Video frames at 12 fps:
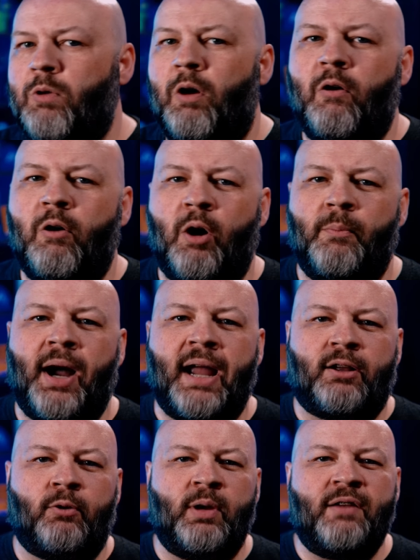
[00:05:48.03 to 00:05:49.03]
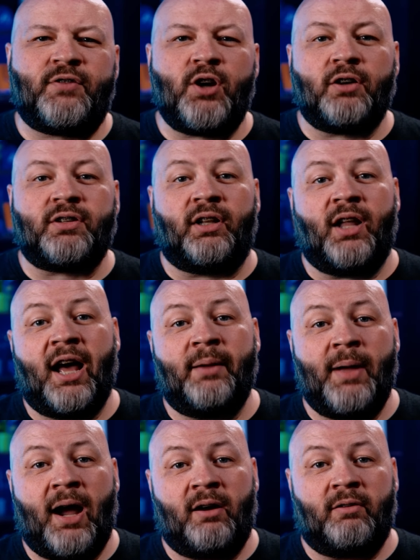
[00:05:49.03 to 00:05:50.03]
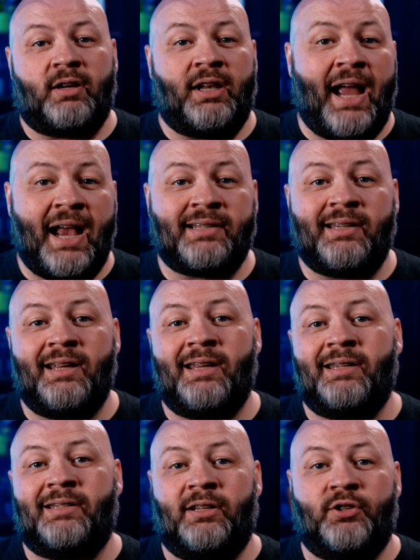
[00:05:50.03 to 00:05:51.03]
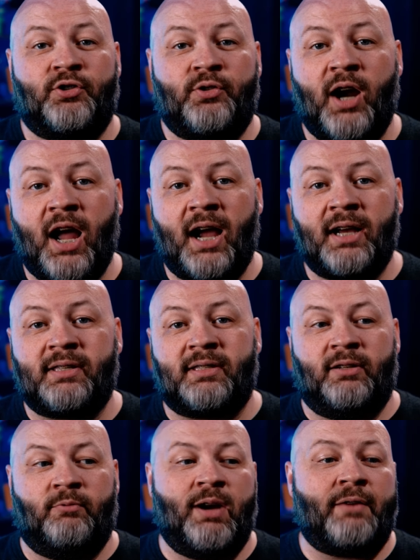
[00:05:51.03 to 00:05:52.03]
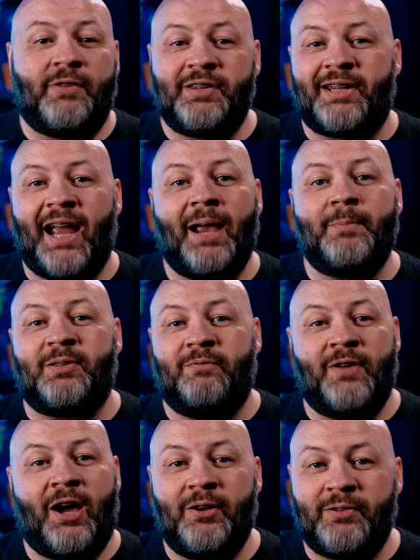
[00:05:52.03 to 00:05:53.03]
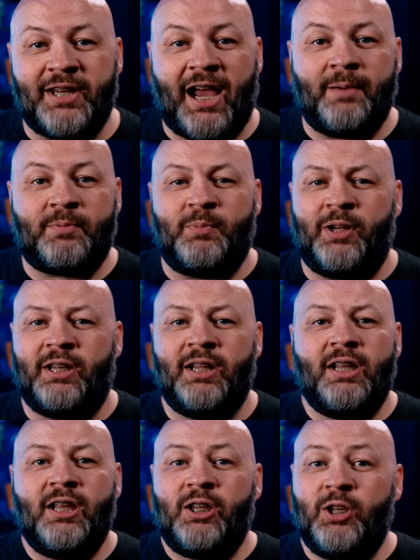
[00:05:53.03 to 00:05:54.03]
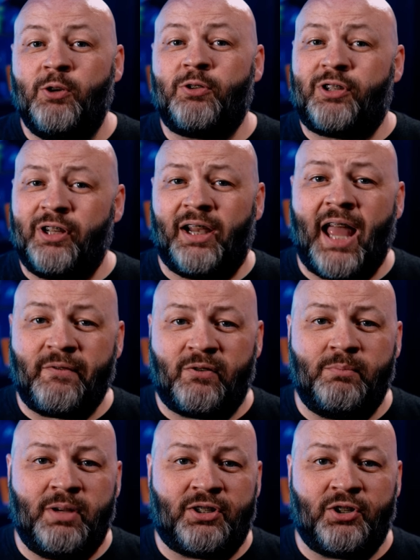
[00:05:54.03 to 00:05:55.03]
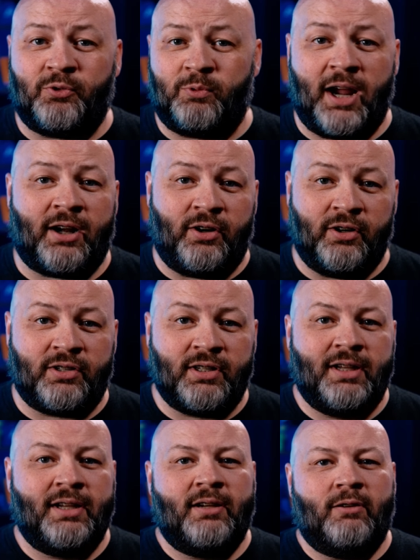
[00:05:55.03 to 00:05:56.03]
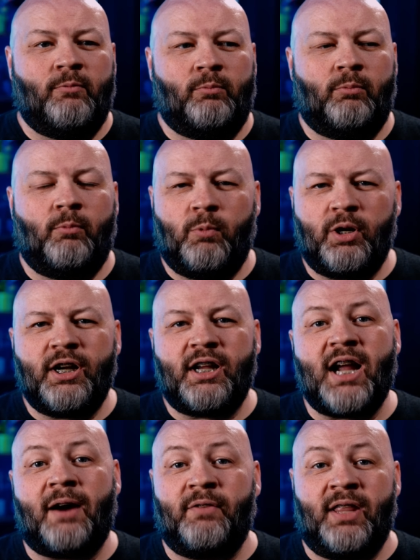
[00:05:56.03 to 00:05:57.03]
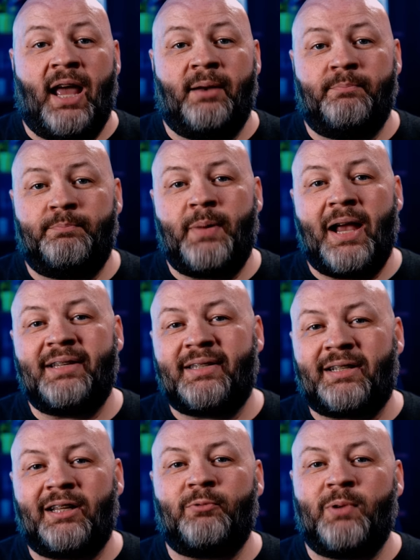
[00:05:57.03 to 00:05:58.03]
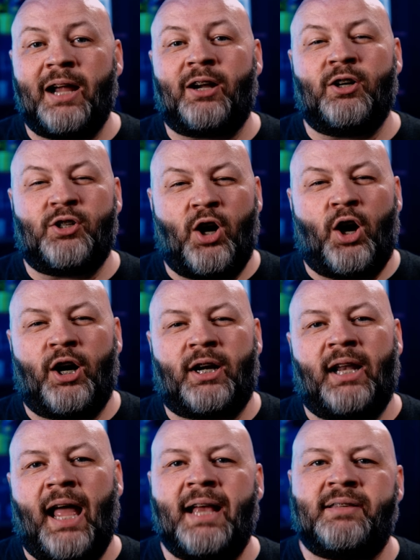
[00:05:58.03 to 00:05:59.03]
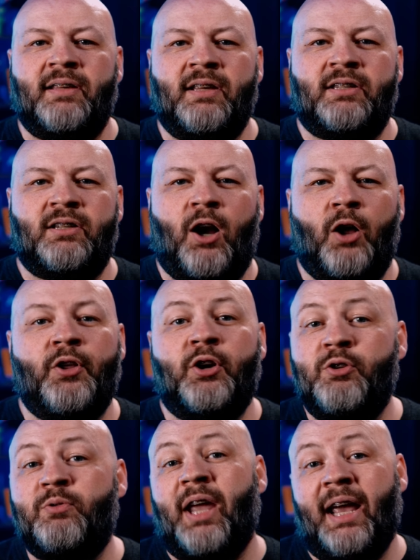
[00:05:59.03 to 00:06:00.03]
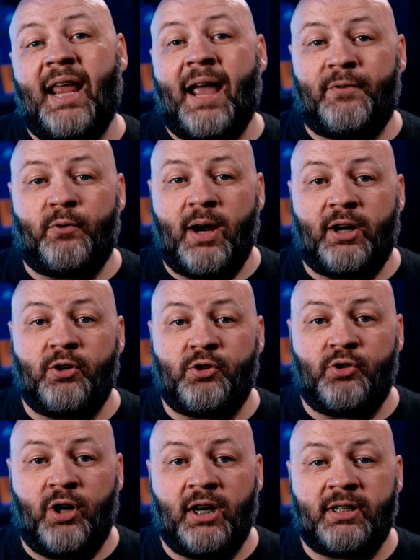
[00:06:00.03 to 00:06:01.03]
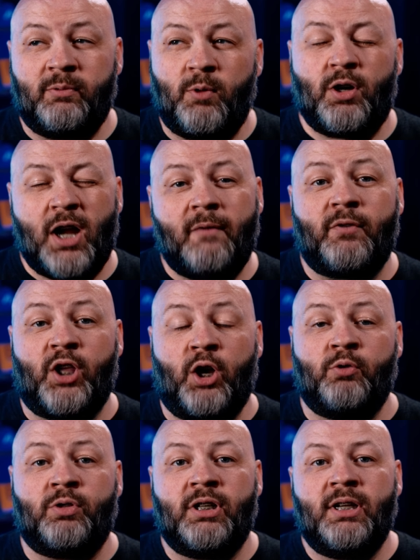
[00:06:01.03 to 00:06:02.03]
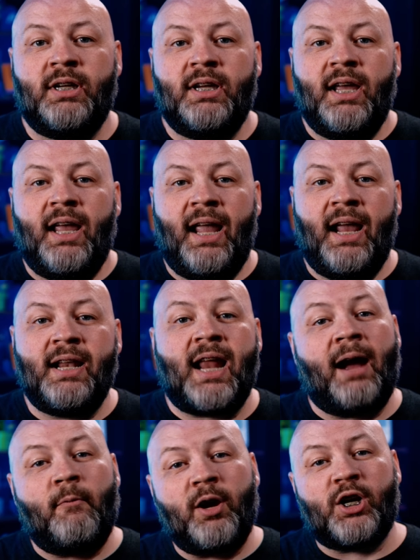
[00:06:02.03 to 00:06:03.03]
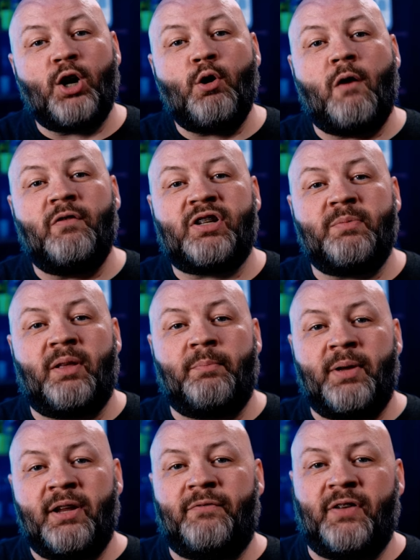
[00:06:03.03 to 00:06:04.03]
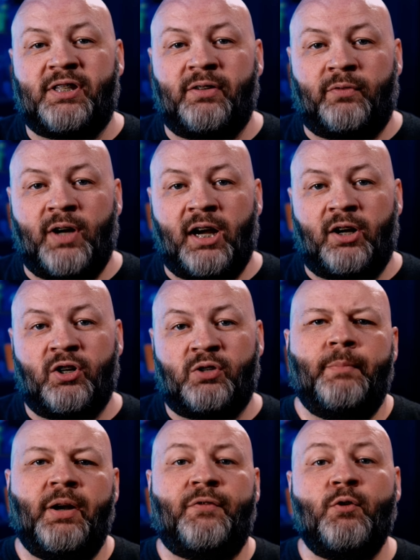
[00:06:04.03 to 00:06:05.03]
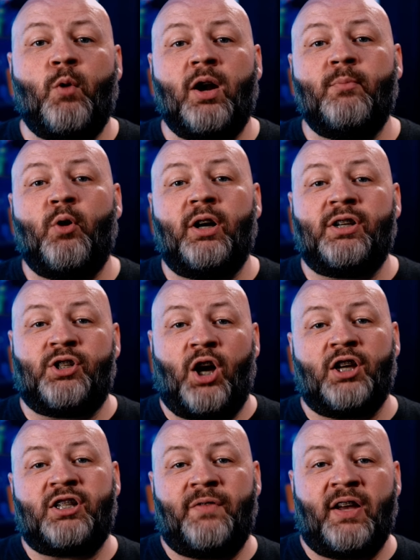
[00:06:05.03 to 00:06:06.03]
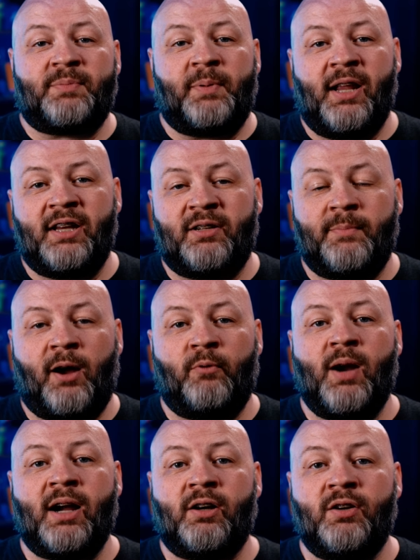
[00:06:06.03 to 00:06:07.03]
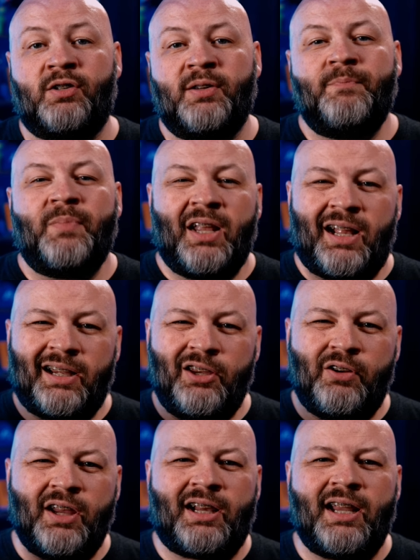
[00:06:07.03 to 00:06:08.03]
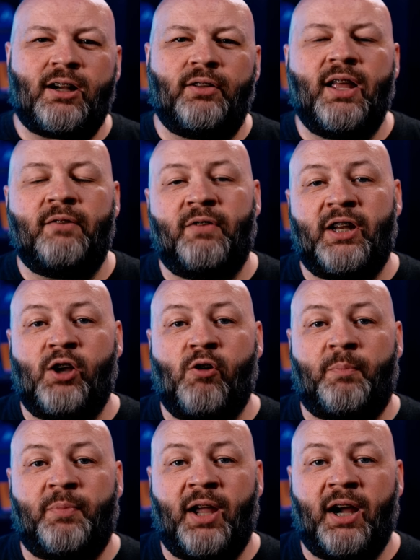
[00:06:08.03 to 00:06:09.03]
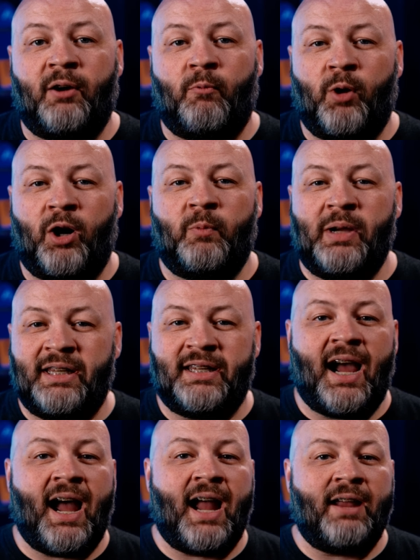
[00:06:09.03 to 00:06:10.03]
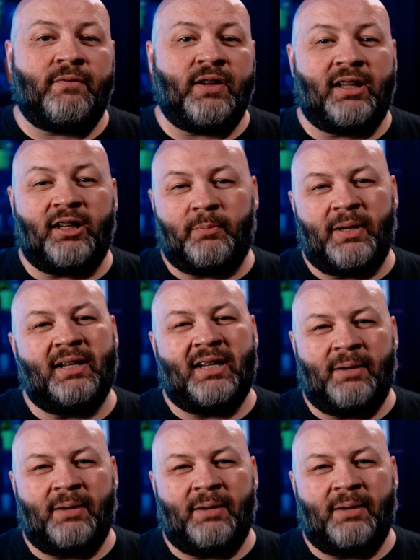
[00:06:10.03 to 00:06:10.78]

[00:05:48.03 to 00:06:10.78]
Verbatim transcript: Oh, Michael, we've talked a lot about classes and structs and reference types and value types, but you still haven't mentioned records. We're going to cover that. Basically, records are classes, although you can have a record struct, and we'll cover those. And I to go over some of the benefits of records, but if you want a more exhaustive explanation about records, you can click on that video up there where we dive a little bit